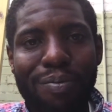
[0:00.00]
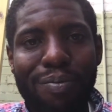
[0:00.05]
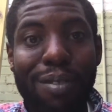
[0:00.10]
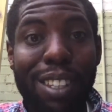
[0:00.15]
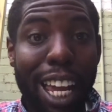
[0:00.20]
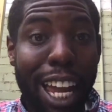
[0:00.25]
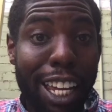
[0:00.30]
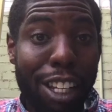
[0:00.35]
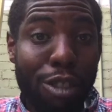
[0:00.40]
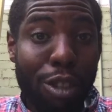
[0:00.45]

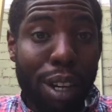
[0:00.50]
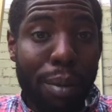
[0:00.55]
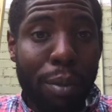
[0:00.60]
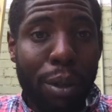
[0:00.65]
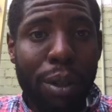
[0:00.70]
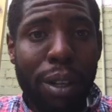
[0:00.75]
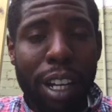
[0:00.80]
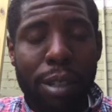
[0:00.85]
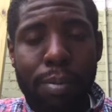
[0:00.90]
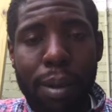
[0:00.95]

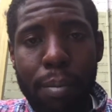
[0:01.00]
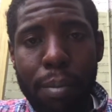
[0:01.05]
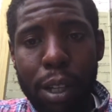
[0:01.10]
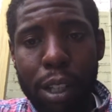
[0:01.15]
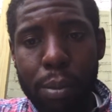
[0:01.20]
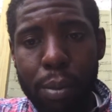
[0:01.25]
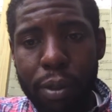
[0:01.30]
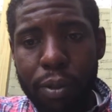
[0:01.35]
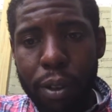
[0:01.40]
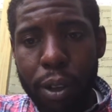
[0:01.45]
daydreamer, as my
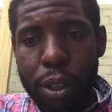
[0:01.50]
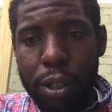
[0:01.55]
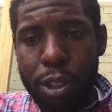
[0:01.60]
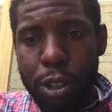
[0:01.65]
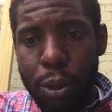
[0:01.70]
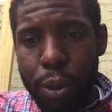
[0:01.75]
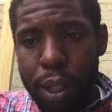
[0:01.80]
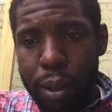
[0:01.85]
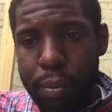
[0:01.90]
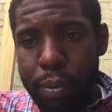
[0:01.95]
mother referred
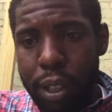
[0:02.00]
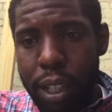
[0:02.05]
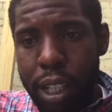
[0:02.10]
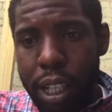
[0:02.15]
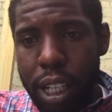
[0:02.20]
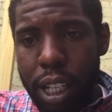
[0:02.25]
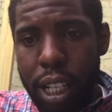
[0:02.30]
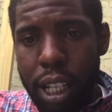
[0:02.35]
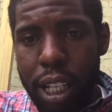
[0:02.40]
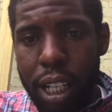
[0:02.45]
to it,
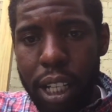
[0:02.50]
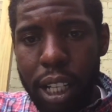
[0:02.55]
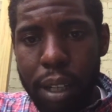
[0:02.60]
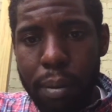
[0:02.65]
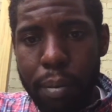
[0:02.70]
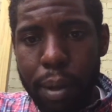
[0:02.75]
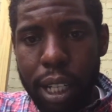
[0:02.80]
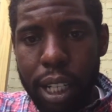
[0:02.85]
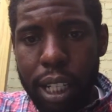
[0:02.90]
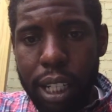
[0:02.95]

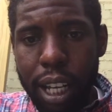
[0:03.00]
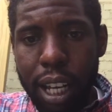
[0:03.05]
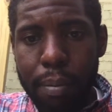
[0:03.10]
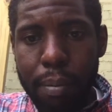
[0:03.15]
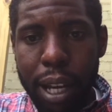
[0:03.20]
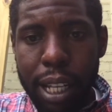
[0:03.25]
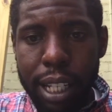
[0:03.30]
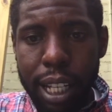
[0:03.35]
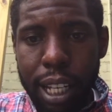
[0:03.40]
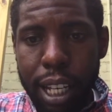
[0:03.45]
meaning that
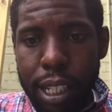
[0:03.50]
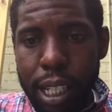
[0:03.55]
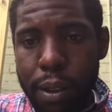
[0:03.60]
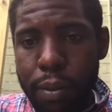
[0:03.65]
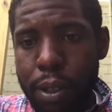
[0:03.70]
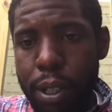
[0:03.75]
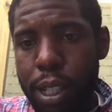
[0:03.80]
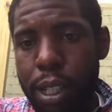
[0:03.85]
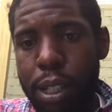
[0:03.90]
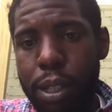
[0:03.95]
my daily
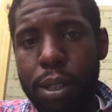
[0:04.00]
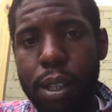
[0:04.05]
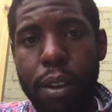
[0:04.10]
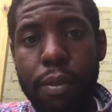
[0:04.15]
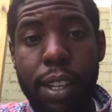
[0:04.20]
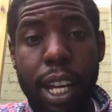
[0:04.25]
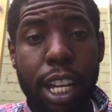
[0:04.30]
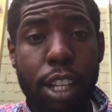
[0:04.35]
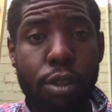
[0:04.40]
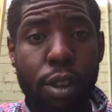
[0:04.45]
activities of
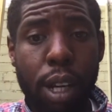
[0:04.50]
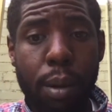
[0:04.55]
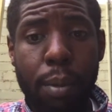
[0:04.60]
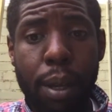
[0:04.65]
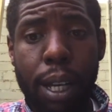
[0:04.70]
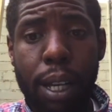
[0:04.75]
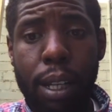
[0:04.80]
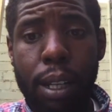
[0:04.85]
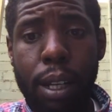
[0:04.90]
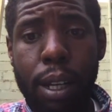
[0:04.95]

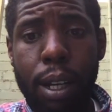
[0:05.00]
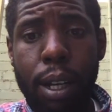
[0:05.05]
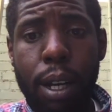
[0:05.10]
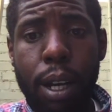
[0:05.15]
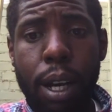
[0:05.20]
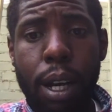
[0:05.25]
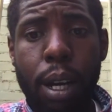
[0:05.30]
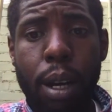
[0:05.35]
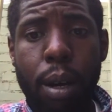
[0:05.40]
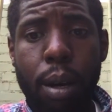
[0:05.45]
daydreaming,
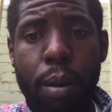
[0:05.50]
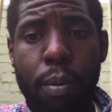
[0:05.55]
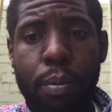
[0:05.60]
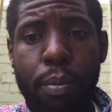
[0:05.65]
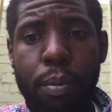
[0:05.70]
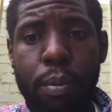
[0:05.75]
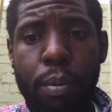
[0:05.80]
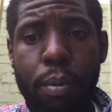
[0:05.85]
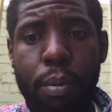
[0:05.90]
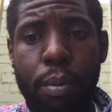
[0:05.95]

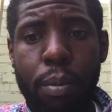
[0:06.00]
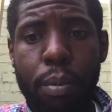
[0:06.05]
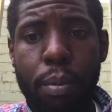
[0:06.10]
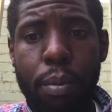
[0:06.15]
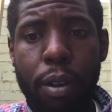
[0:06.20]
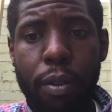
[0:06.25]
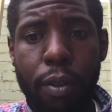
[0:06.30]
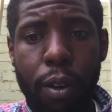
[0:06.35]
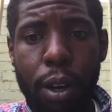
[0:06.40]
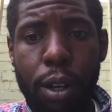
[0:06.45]

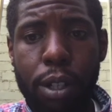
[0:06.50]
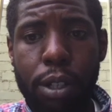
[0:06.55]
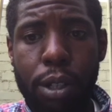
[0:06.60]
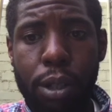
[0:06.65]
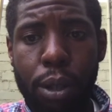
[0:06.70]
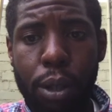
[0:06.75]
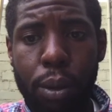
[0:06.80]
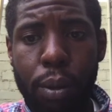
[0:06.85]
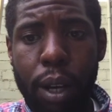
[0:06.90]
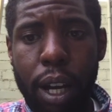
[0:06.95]
referred
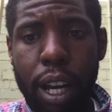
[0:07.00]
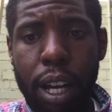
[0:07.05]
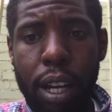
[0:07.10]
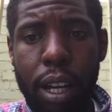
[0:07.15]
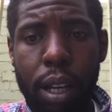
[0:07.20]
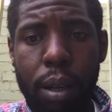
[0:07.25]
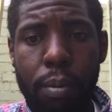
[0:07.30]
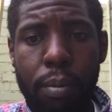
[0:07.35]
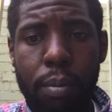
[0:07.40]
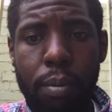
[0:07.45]
to
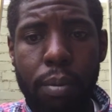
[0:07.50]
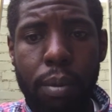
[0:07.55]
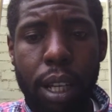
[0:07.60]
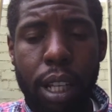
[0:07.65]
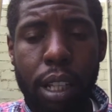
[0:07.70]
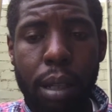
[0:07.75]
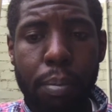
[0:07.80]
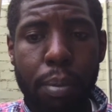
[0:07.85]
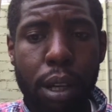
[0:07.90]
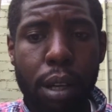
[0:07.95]

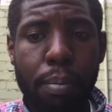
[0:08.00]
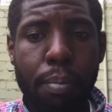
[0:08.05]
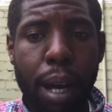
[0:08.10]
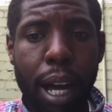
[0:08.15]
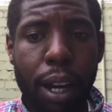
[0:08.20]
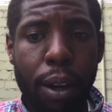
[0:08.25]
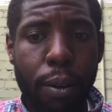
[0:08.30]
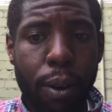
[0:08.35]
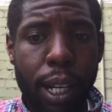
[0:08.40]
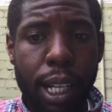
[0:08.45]
in the book
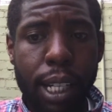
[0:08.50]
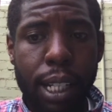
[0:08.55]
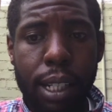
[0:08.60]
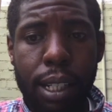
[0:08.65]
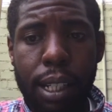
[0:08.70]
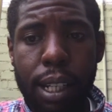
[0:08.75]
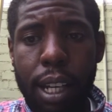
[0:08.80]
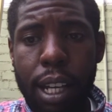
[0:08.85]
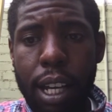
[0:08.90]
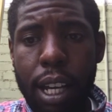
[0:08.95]
by
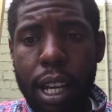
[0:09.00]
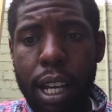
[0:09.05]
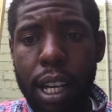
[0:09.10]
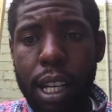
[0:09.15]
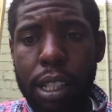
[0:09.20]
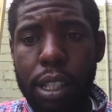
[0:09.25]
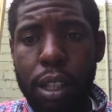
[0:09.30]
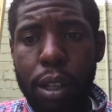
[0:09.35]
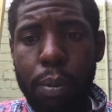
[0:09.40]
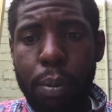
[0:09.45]
Greene,
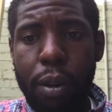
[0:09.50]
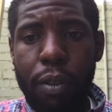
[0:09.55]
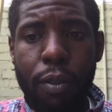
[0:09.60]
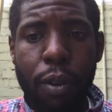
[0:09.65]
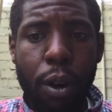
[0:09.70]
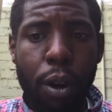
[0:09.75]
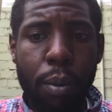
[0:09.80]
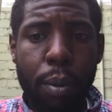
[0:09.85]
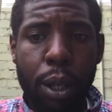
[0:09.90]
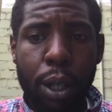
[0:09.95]
is a
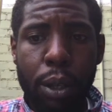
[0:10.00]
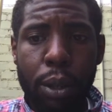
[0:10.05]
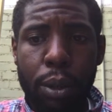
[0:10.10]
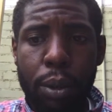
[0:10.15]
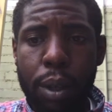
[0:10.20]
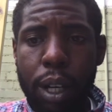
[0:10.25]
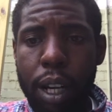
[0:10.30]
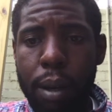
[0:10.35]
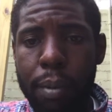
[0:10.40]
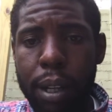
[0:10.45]

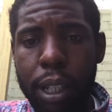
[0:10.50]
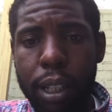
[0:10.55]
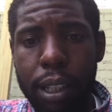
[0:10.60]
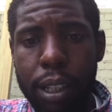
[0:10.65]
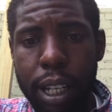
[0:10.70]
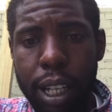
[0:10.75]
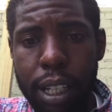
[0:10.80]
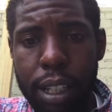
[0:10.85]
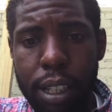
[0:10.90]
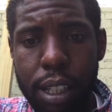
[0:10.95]
proverbial
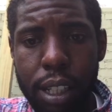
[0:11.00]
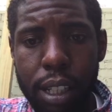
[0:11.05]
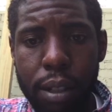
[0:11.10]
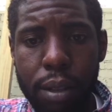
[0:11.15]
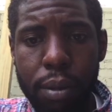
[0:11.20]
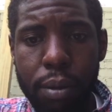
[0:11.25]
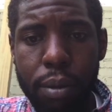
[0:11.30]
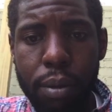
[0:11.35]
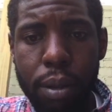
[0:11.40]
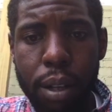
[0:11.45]

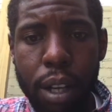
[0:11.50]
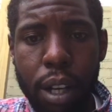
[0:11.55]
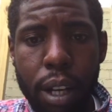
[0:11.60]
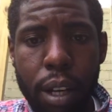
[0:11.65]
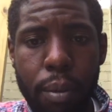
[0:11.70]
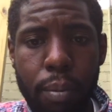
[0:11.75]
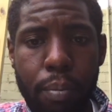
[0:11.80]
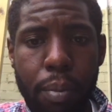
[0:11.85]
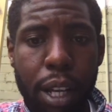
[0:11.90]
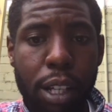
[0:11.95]
inclination
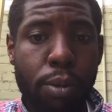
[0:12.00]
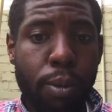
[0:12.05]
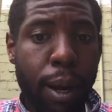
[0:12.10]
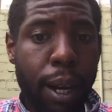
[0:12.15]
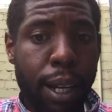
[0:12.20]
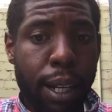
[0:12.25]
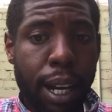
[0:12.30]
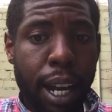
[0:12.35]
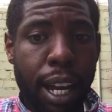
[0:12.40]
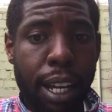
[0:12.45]
best
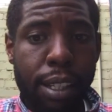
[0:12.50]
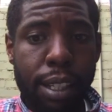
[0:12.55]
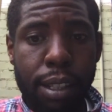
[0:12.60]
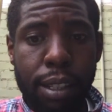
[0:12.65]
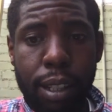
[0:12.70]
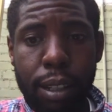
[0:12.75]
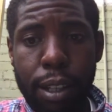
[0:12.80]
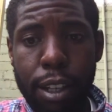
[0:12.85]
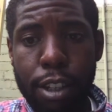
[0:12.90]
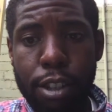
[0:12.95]
recognized as
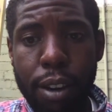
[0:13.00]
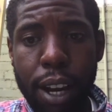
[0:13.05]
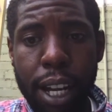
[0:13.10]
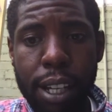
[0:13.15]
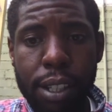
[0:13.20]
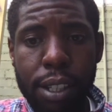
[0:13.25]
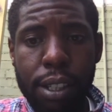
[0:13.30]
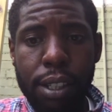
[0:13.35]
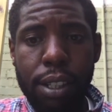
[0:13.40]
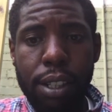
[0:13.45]
a clear
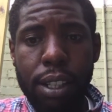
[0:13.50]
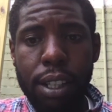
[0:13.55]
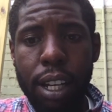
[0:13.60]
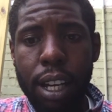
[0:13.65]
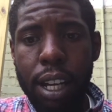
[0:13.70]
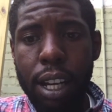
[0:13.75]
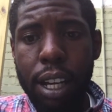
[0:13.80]
attraction